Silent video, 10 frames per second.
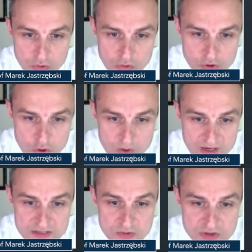to
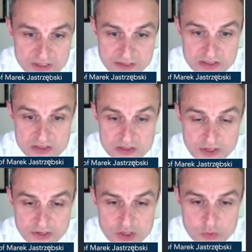QRS, to see that this
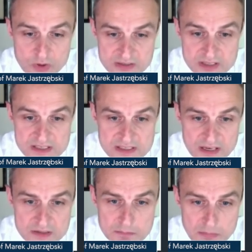is not a QRS.
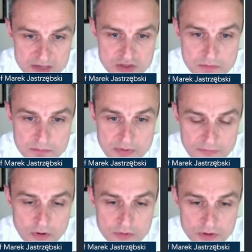It starts much
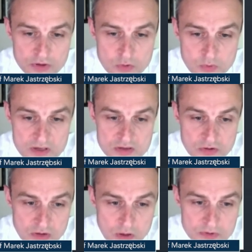before the
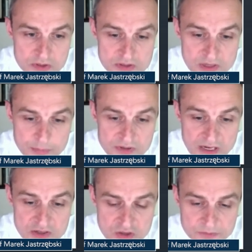QRS, you know this is a
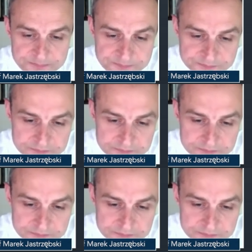potential.